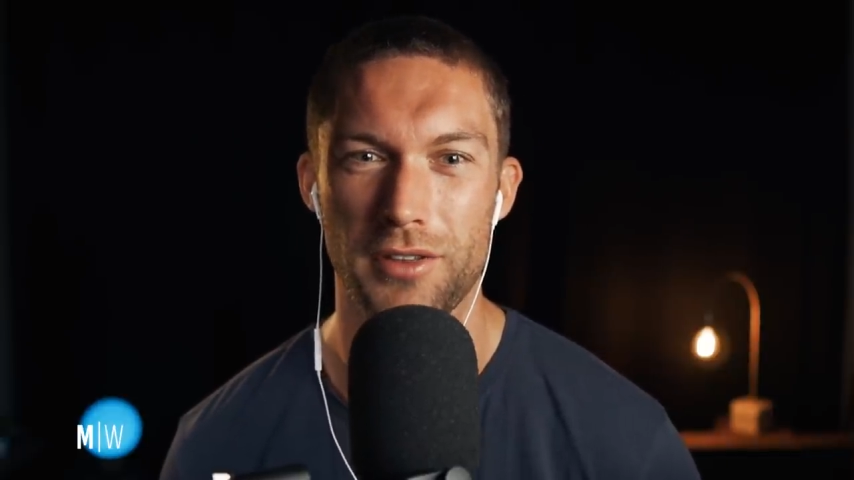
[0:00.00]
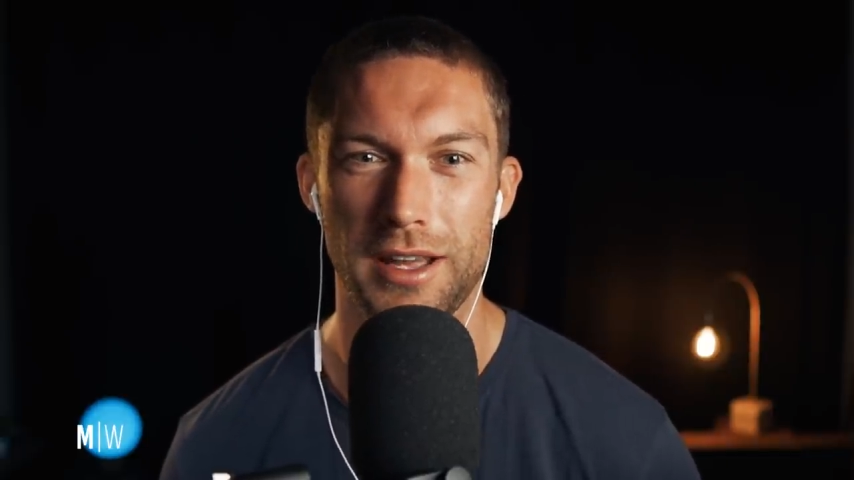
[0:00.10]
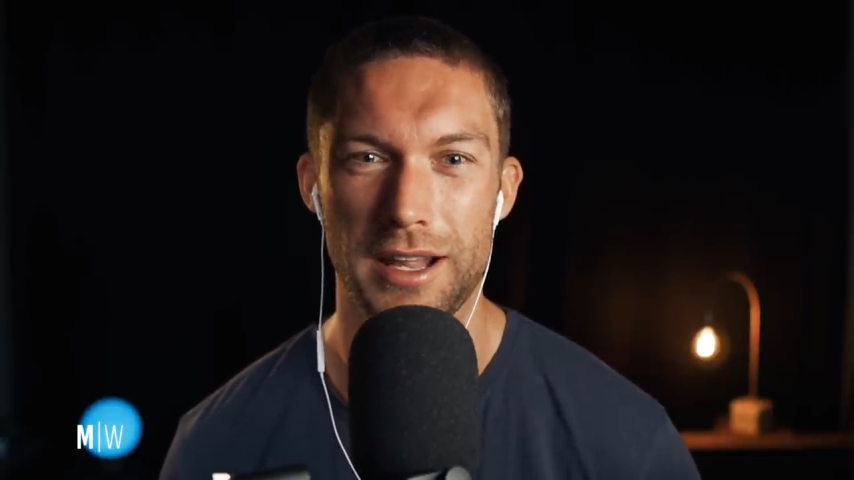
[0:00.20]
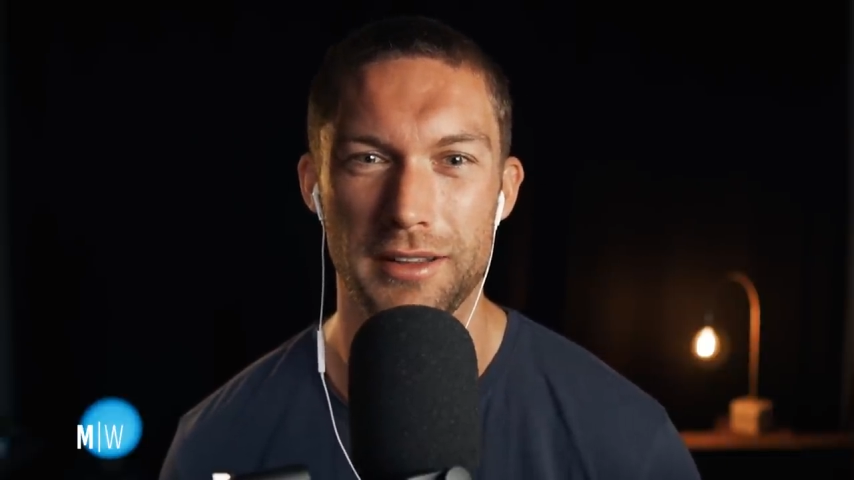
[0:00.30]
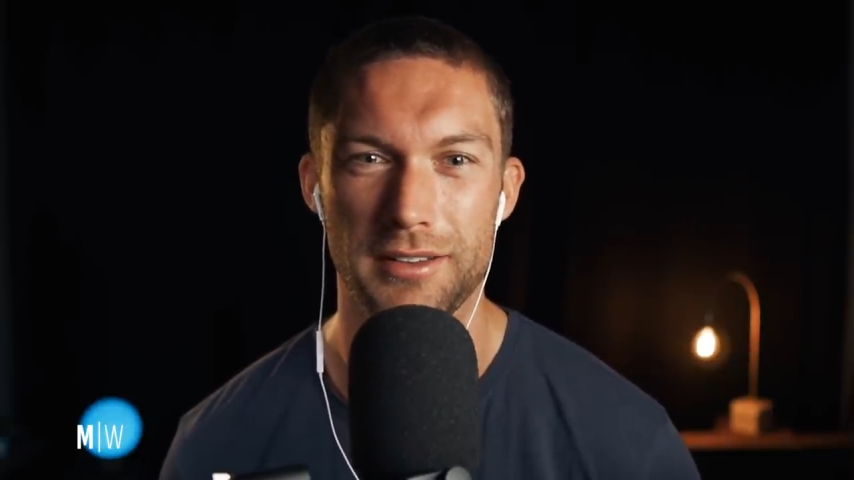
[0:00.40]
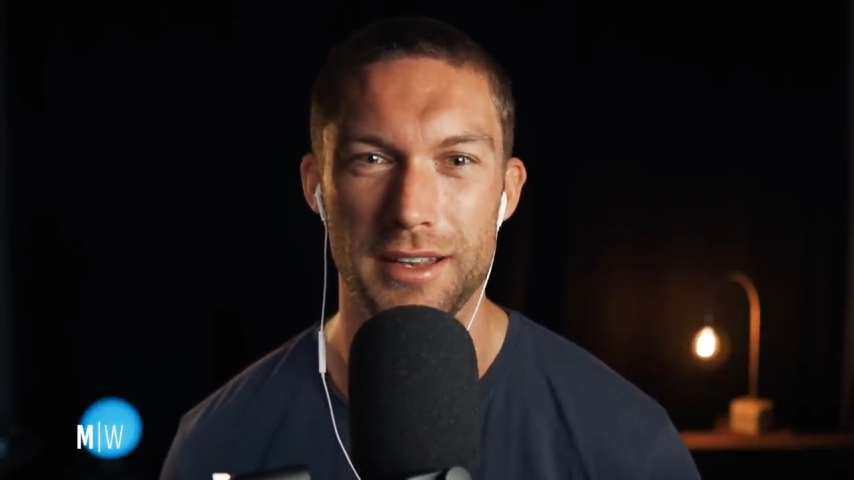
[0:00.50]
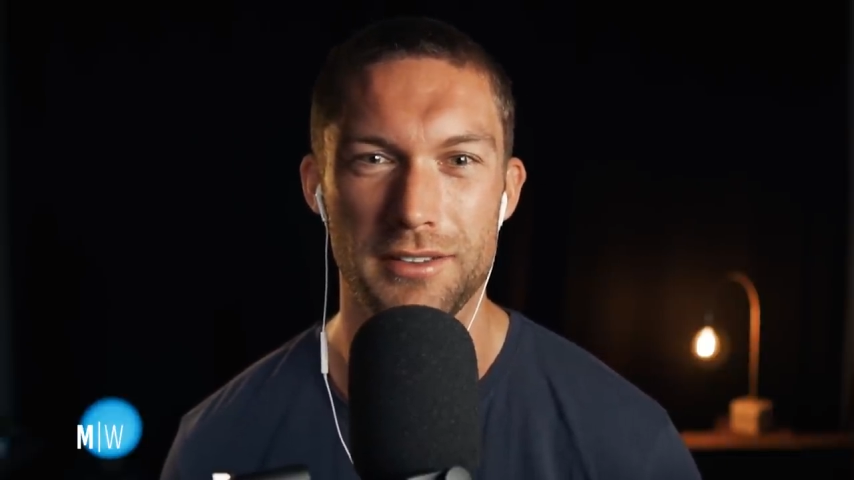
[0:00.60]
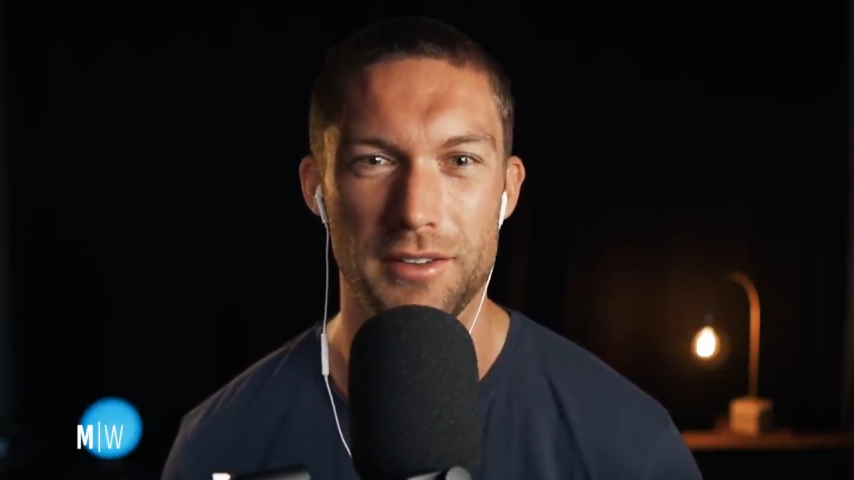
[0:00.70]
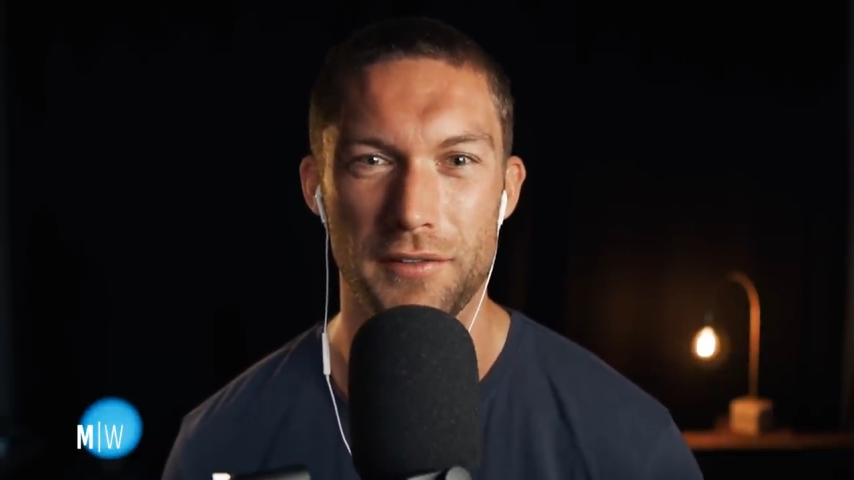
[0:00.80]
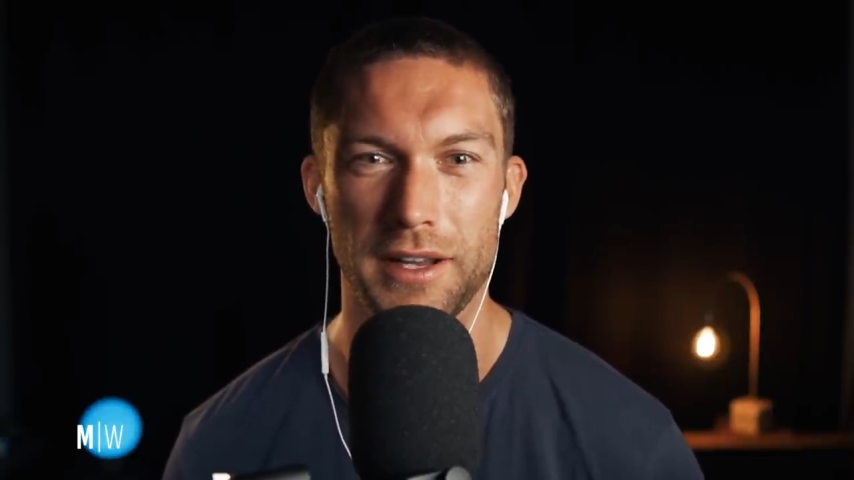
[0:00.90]
the galaxy and
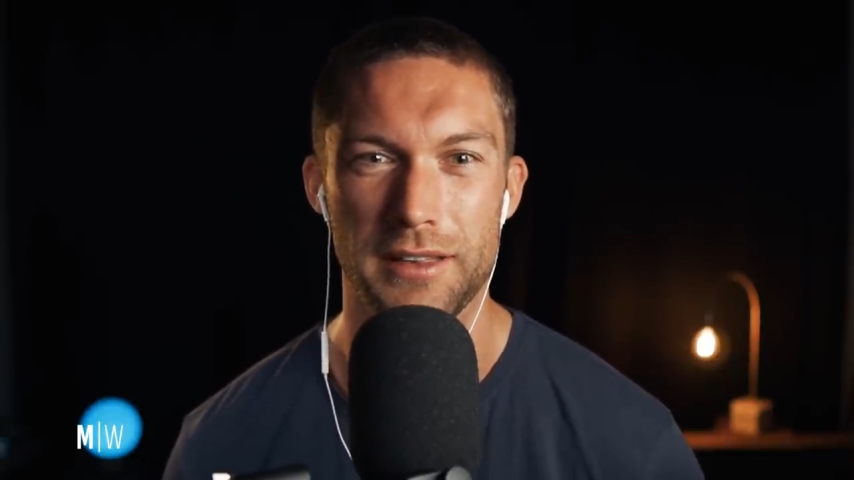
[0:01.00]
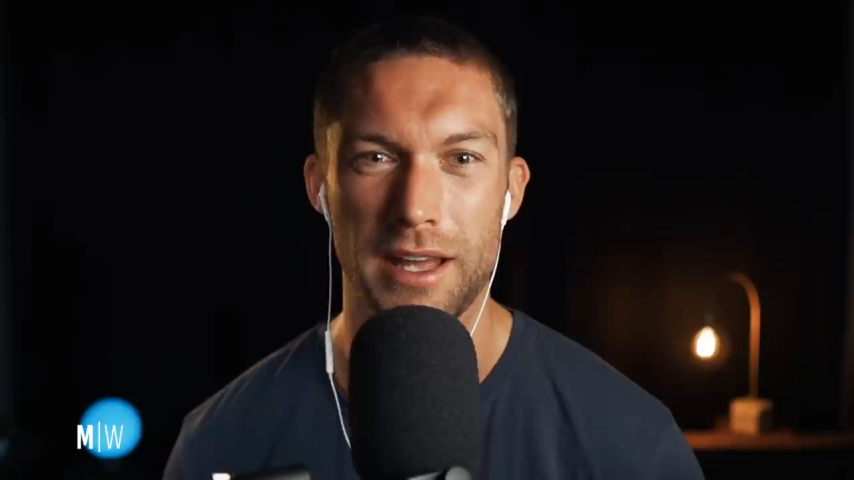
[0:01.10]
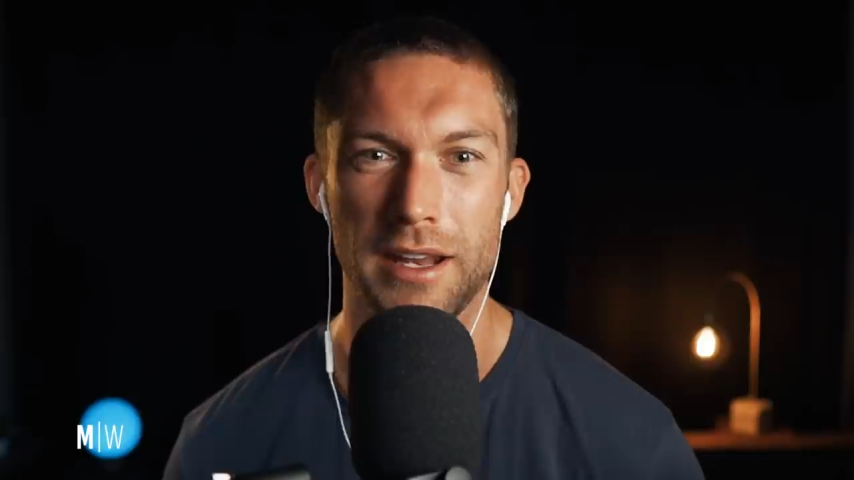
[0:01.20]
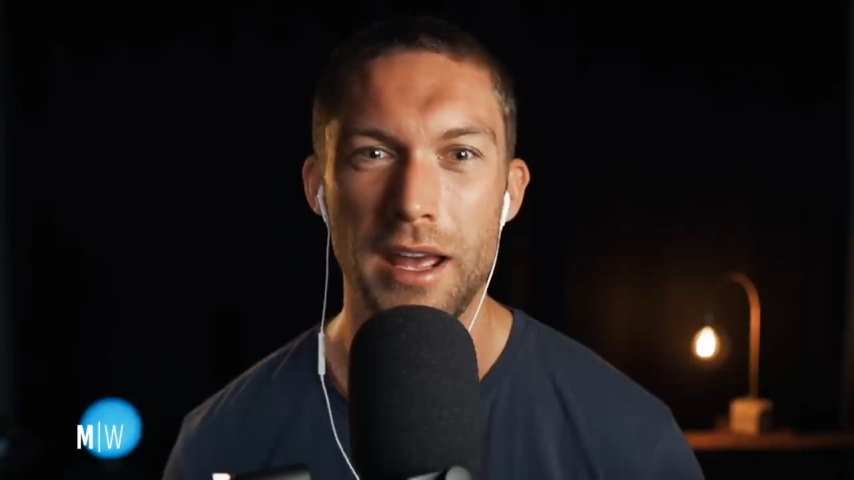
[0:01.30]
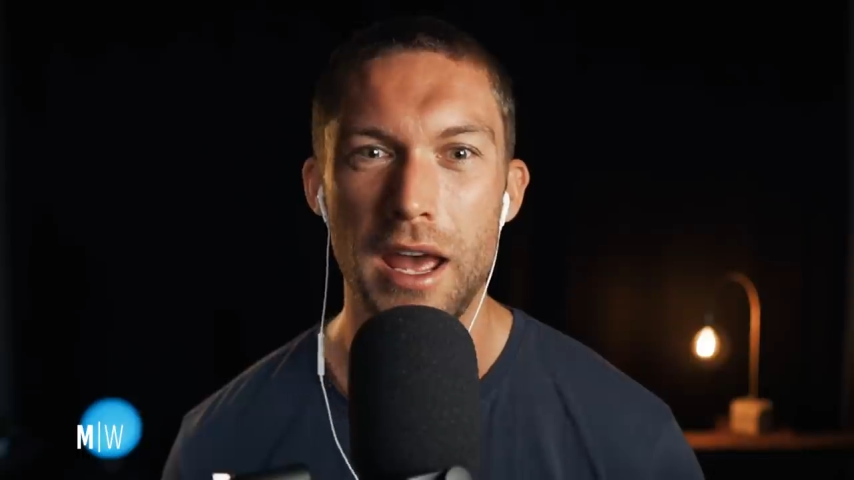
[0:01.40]
stuff like that.